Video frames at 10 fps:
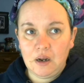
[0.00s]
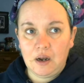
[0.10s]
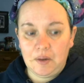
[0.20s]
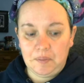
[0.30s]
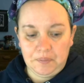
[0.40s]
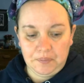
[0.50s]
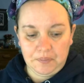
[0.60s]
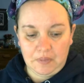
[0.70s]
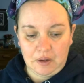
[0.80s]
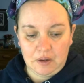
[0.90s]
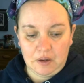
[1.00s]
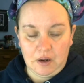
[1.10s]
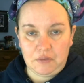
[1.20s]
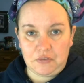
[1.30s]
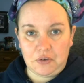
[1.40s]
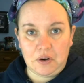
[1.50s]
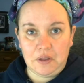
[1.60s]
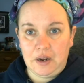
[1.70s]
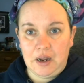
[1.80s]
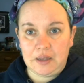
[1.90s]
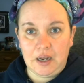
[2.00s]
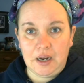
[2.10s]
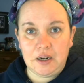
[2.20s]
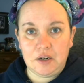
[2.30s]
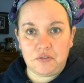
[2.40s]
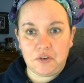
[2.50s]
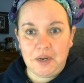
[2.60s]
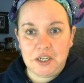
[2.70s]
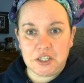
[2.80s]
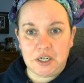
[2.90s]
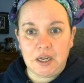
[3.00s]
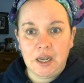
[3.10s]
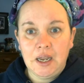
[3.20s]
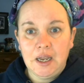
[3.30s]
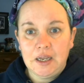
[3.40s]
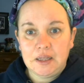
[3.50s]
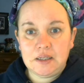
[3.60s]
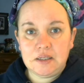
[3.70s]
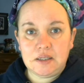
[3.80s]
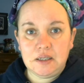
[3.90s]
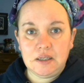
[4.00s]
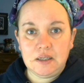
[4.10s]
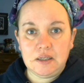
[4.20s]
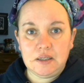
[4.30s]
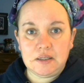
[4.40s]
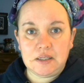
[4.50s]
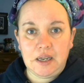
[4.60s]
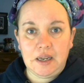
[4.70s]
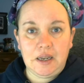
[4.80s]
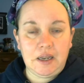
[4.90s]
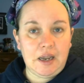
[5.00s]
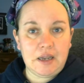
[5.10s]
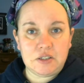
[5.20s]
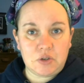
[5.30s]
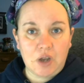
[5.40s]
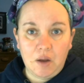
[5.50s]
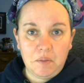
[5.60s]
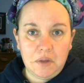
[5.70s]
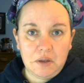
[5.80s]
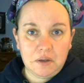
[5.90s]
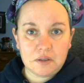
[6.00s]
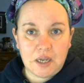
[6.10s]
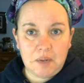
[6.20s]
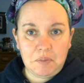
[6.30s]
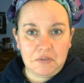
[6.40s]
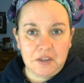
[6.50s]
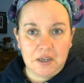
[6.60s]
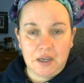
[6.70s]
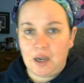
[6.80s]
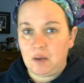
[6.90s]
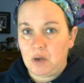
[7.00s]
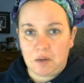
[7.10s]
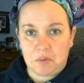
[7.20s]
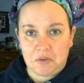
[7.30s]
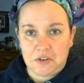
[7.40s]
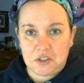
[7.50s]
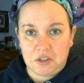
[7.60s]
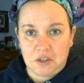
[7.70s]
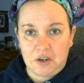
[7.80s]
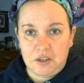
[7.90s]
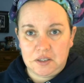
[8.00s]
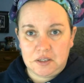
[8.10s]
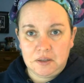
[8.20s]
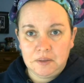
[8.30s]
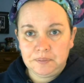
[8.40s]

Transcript: um, uh, for the online information. This is a as you come type of thing. I am not a professional artist,